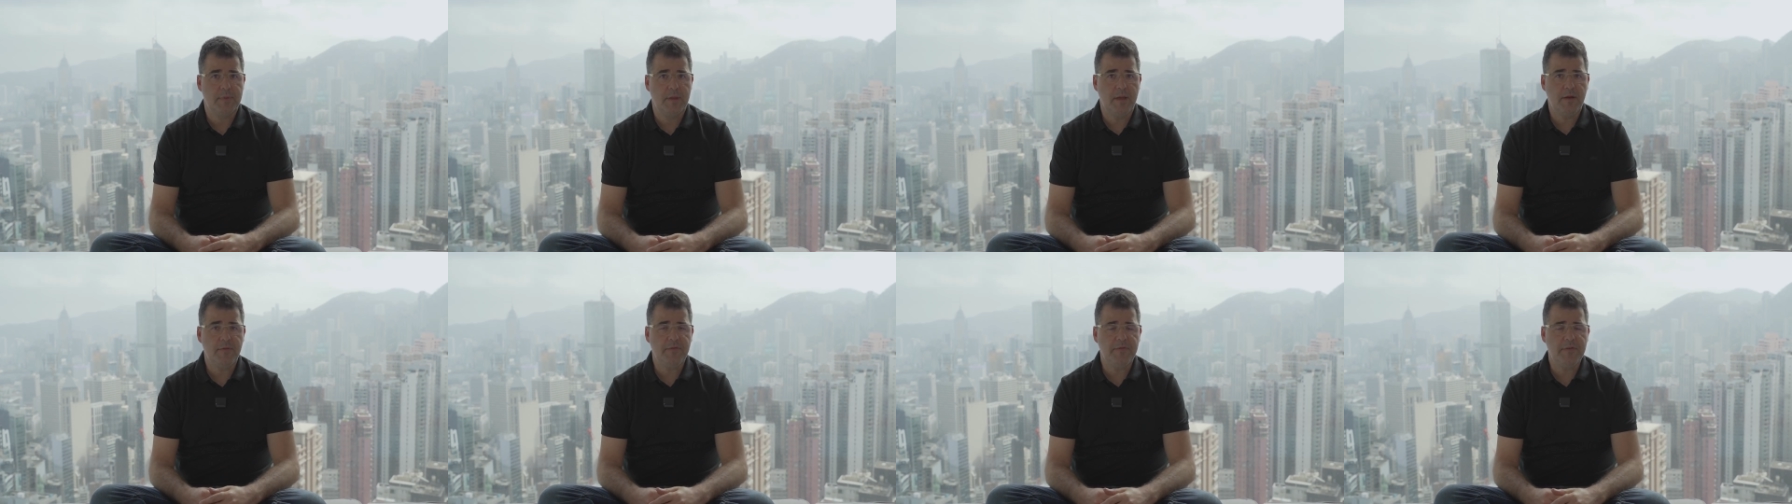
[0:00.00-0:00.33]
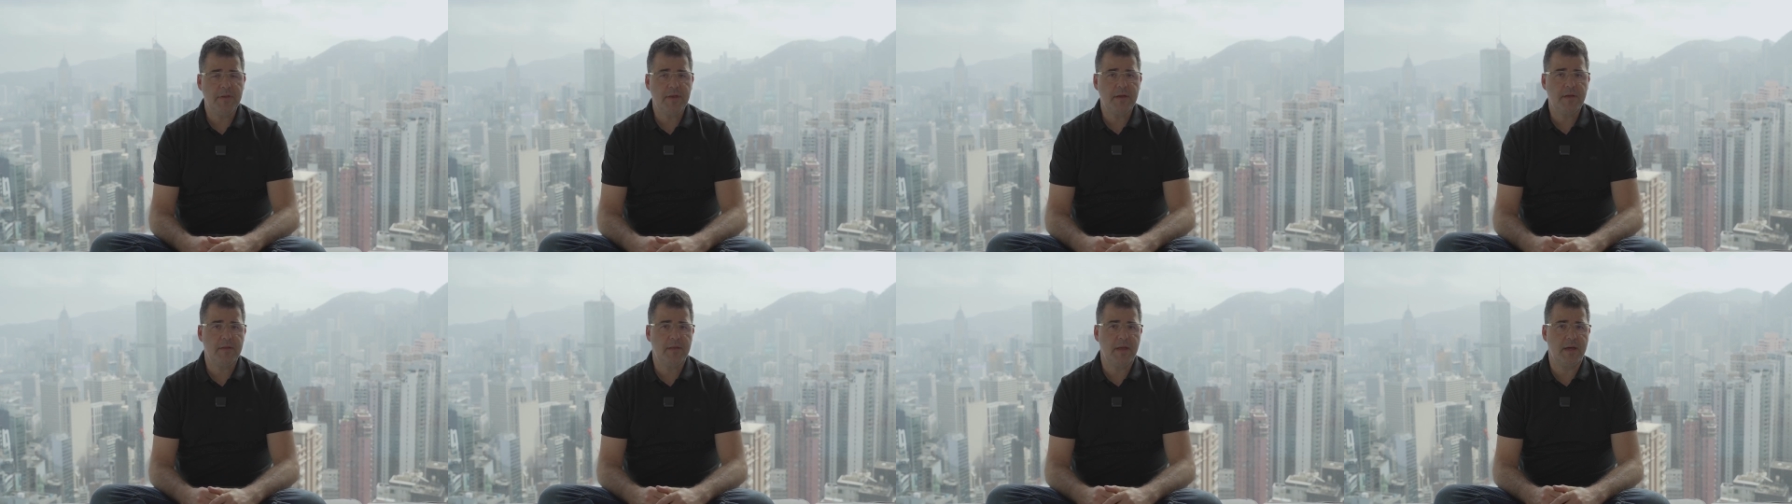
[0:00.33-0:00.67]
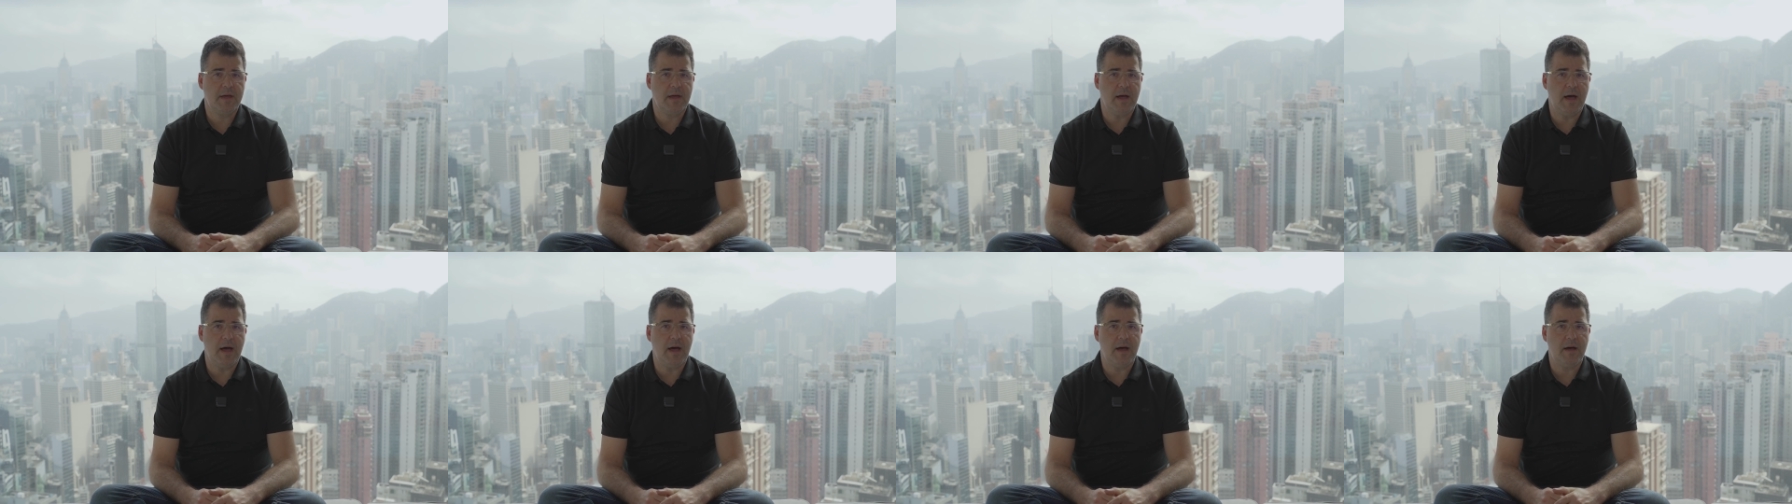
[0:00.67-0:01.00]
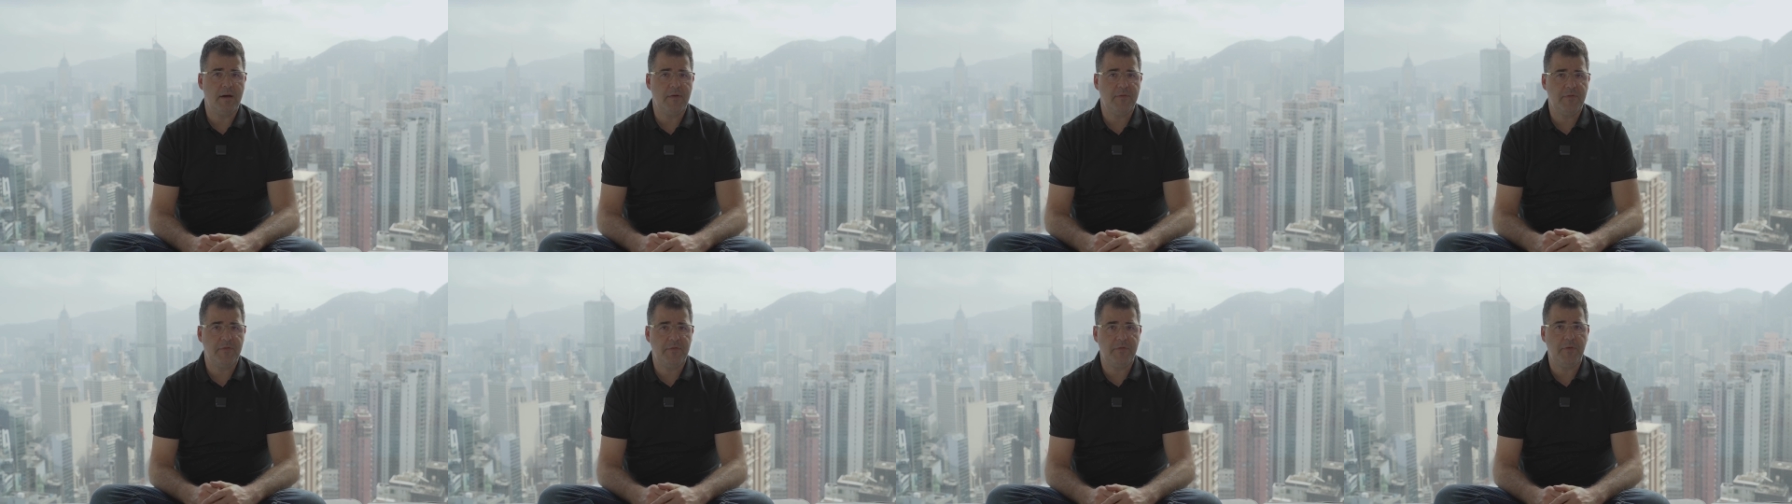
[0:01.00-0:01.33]
I think there
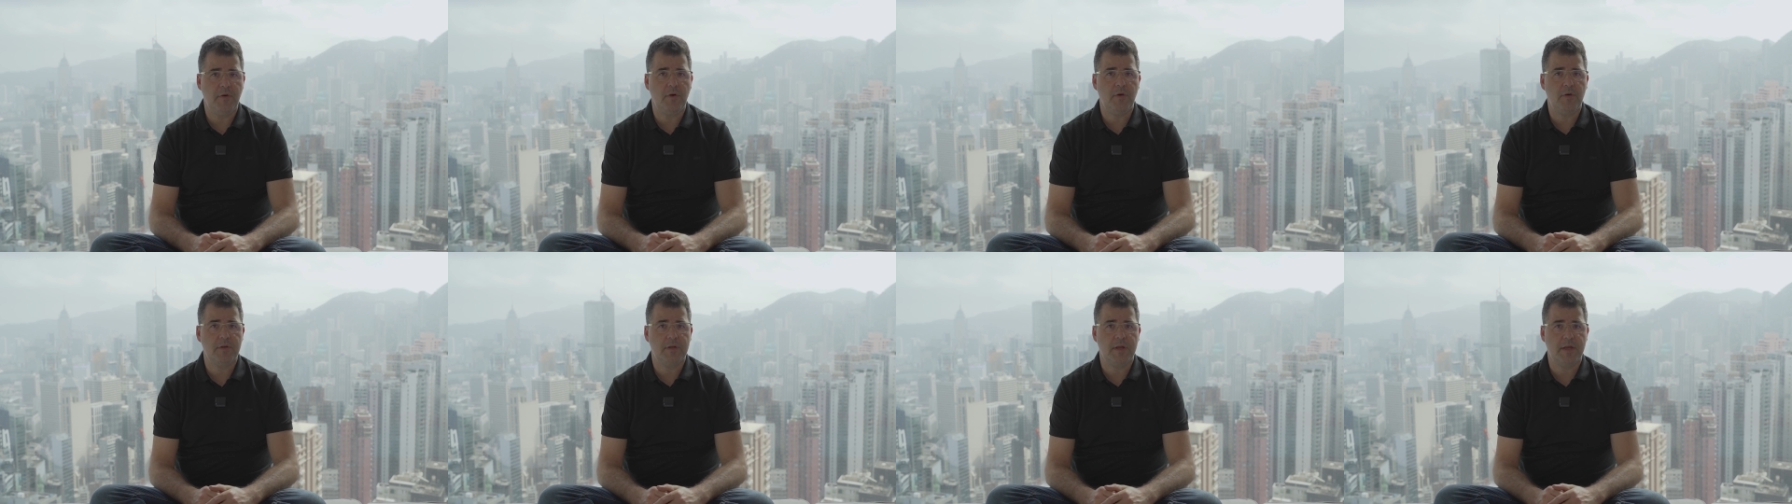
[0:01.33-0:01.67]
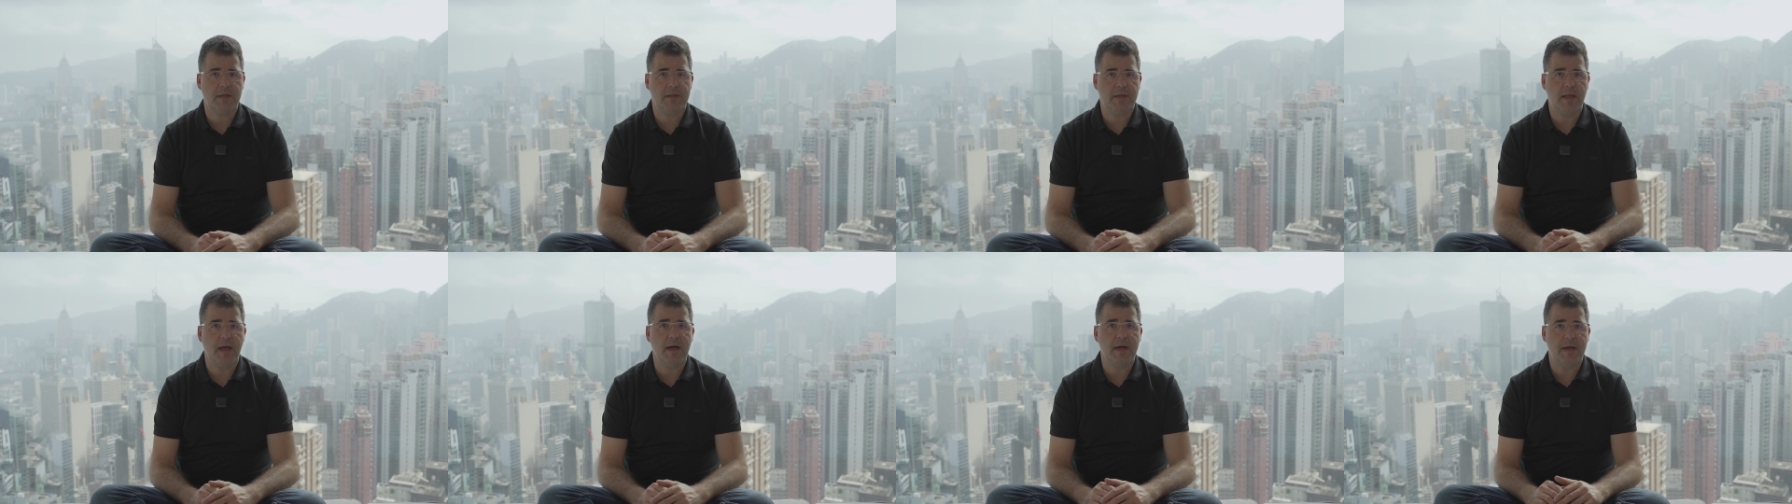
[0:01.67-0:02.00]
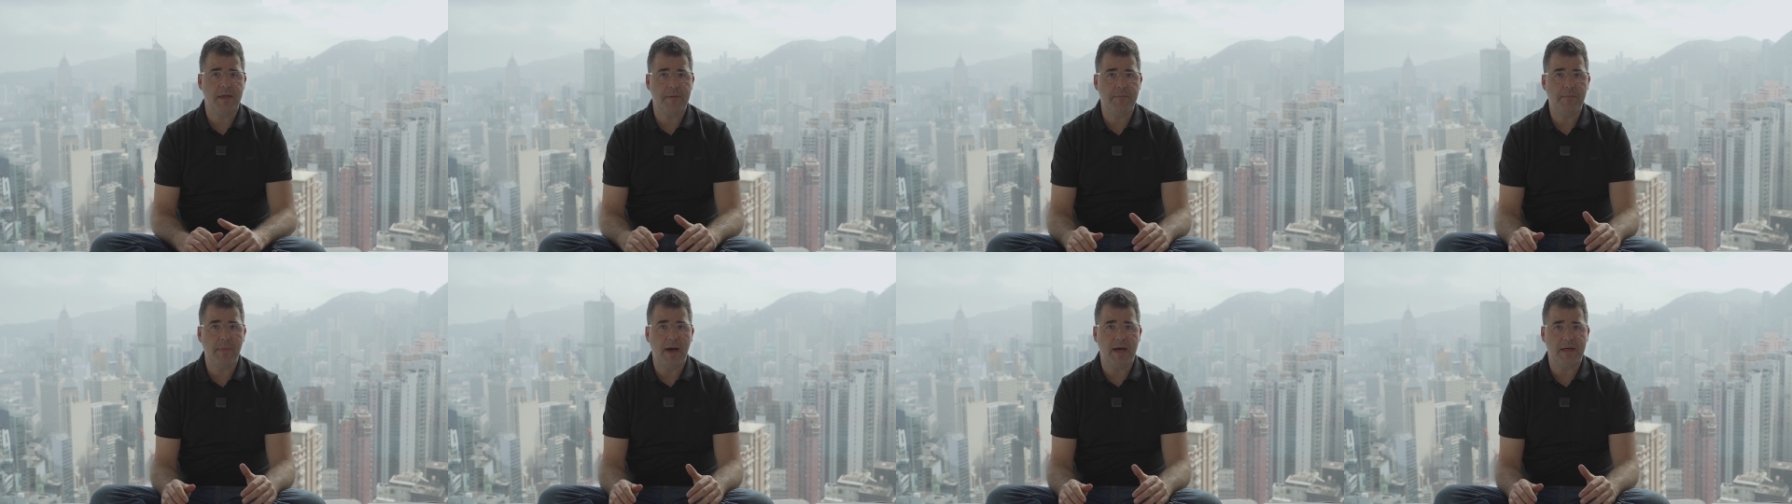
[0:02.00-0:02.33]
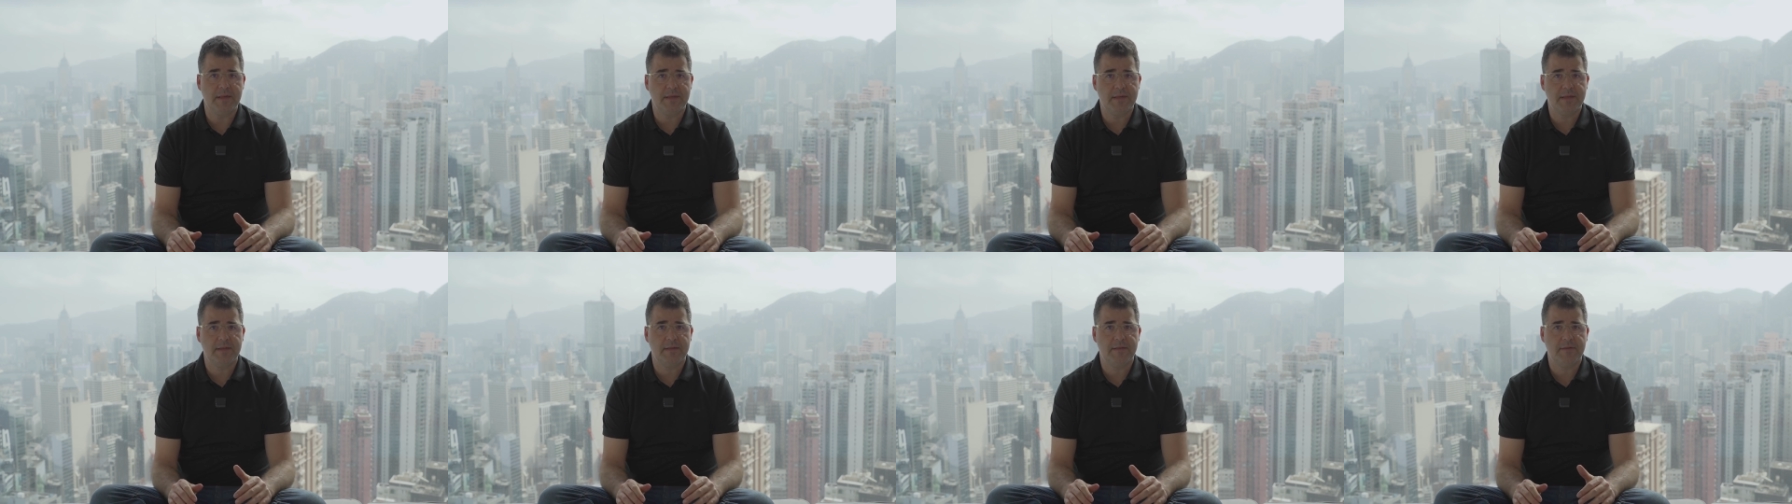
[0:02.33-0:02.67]
are 4 that are a
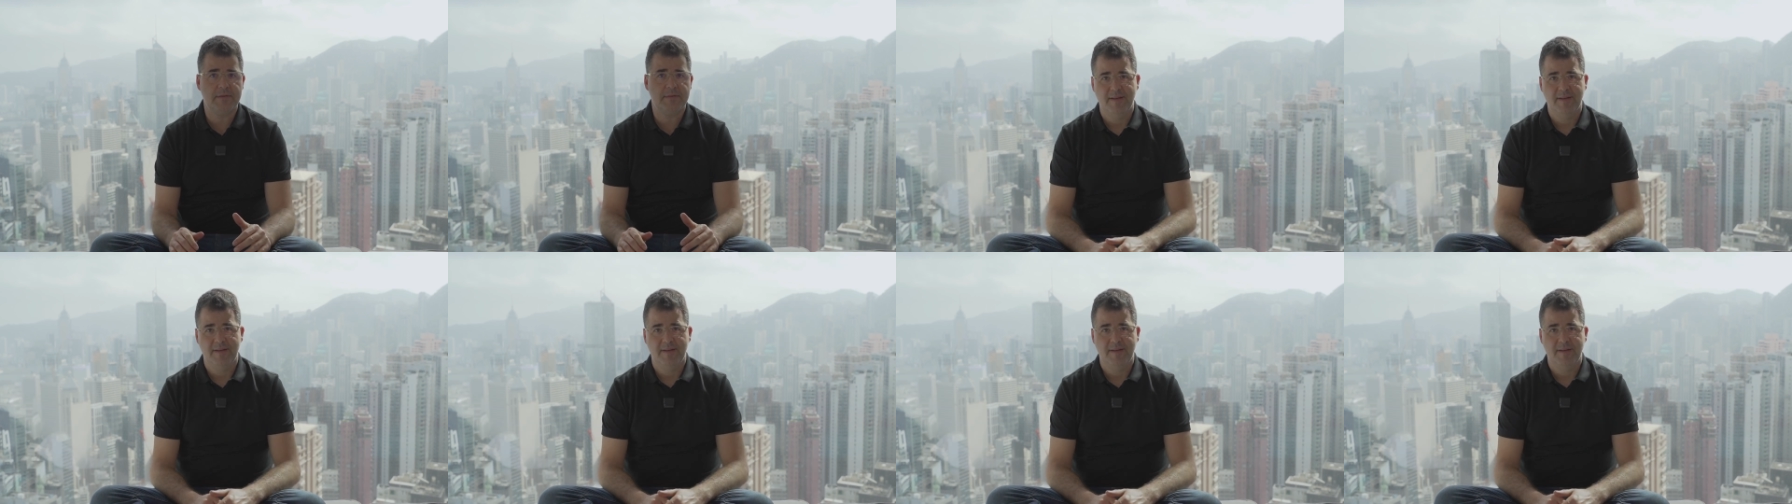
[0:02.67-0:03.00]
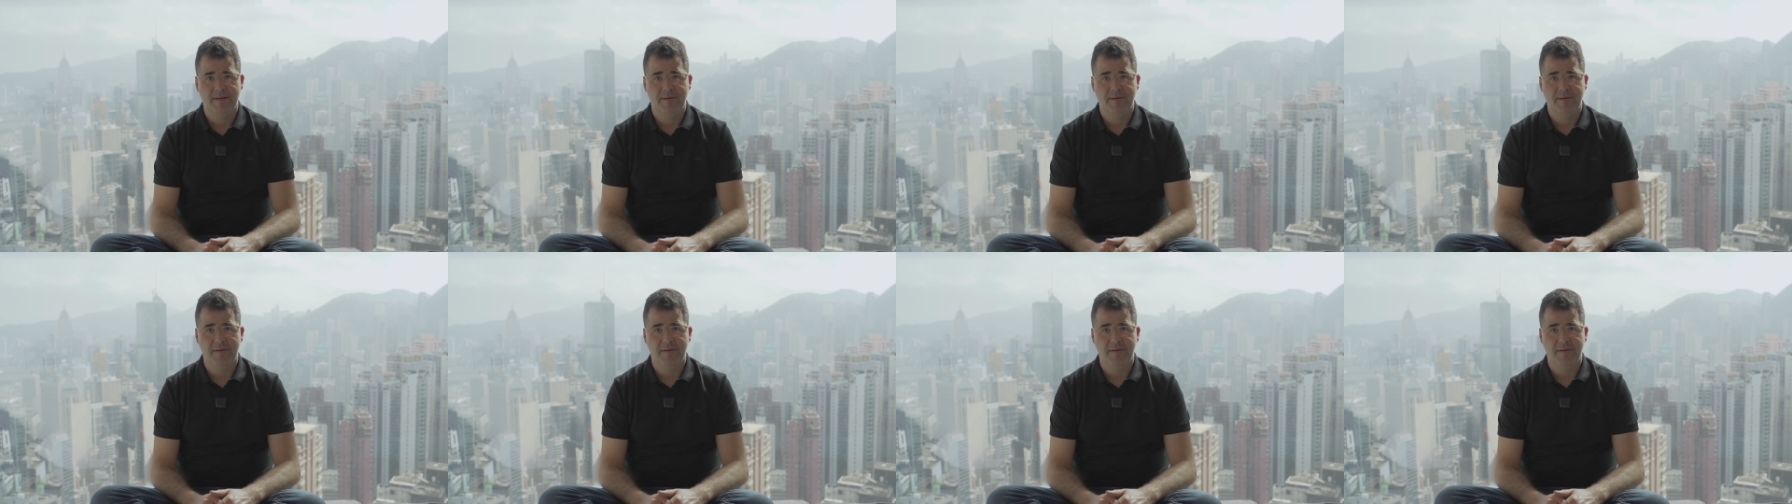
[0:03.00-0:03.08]
must,